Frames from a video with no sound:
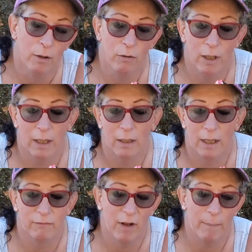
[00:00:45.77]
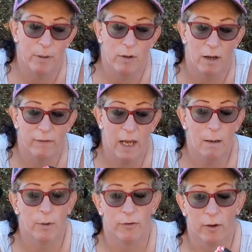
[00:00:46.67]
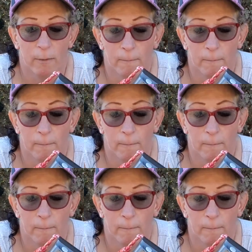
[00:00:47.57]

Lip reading: Who the hell had floppy drive cameras?